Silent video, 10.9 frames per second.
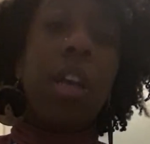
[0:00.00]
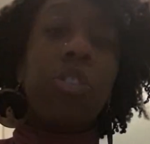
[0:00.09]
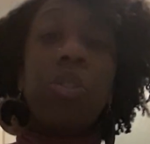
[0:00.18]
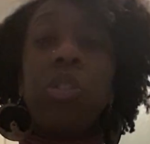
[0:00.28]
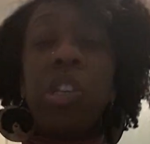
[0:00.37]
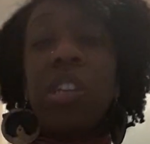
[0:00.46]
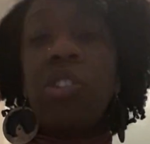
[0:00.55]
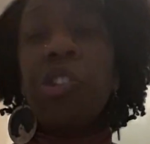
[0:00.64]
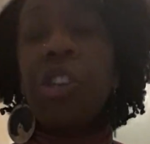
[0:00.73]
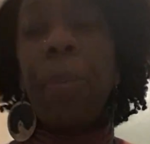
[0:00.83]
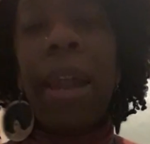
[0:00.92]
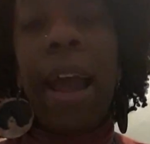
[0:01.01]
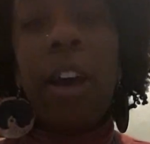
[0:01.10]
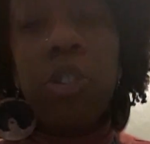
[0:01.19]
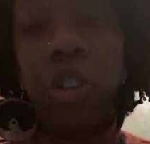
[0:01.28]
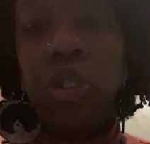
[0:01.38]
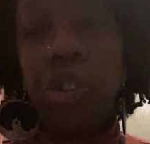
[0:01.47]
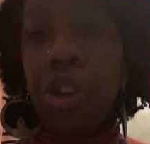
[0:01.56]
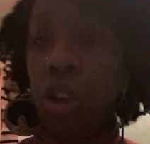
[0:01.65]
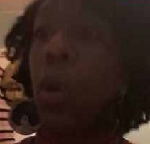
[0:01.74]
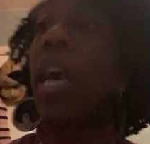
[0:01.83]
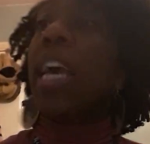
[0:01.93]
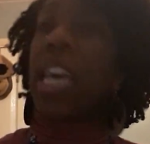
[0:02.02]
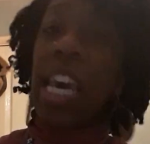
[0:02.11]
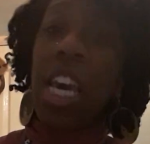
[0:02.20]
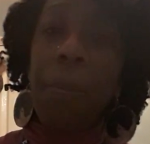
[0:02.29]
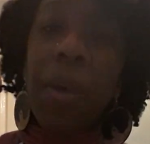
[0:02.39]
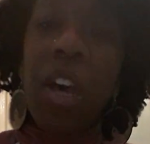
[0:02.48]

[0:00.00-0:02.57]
Dual citizenship allows you to keep